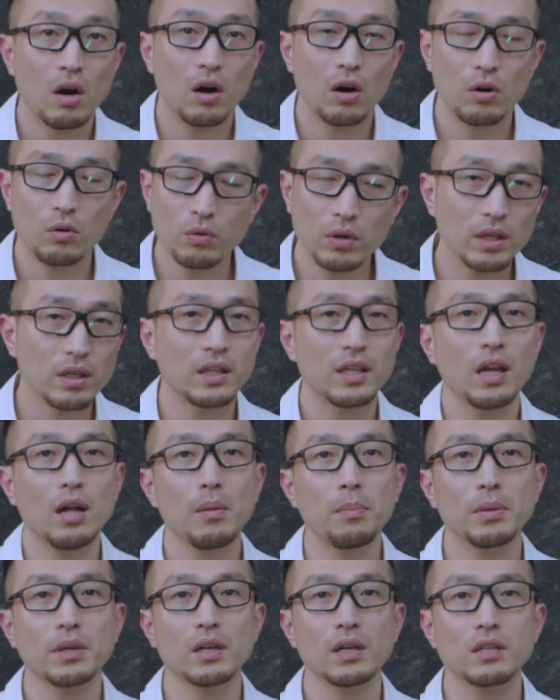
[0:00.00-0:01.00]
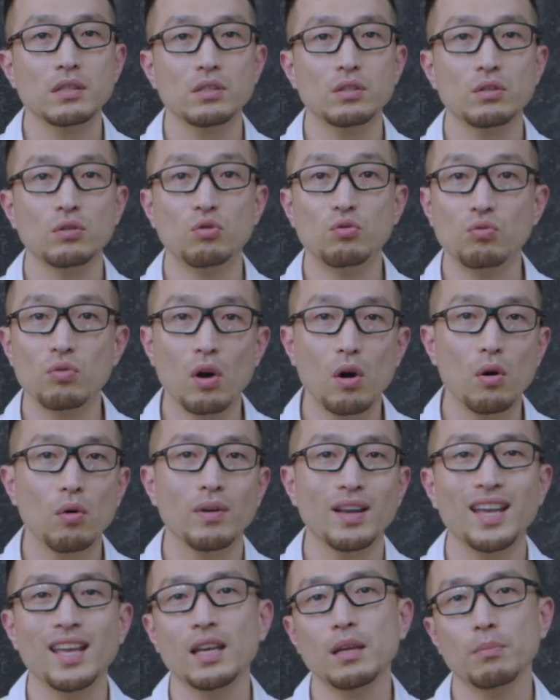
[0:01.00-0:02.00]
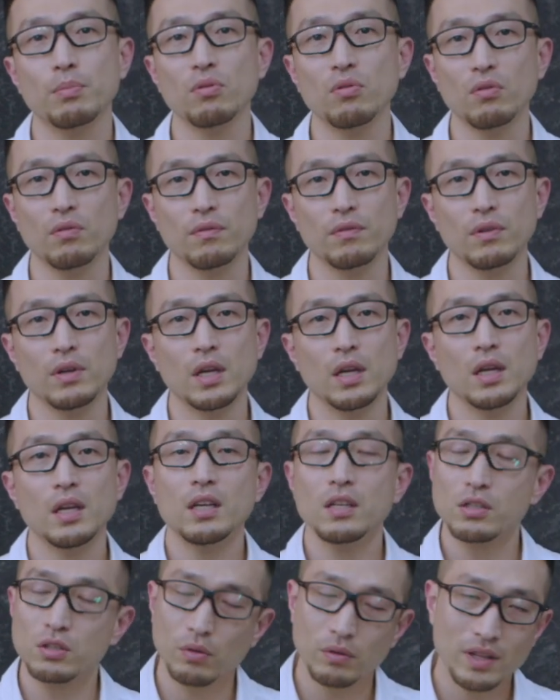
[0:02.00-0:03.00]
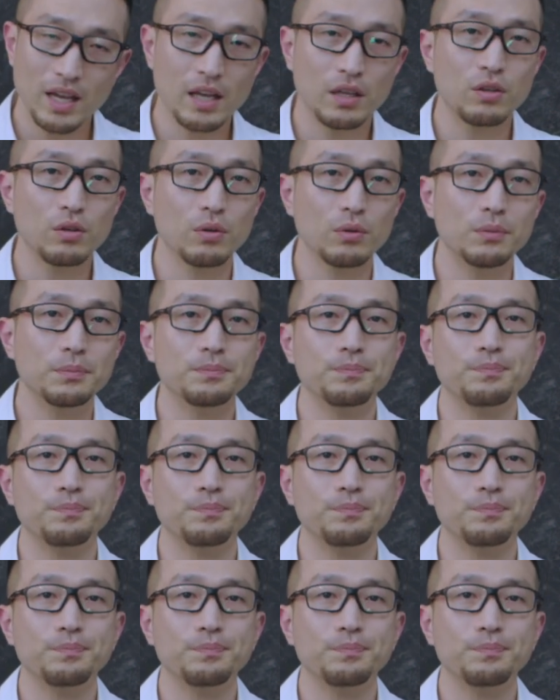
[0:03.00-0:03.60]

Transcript: are really helping us to grow and improve. So thank you.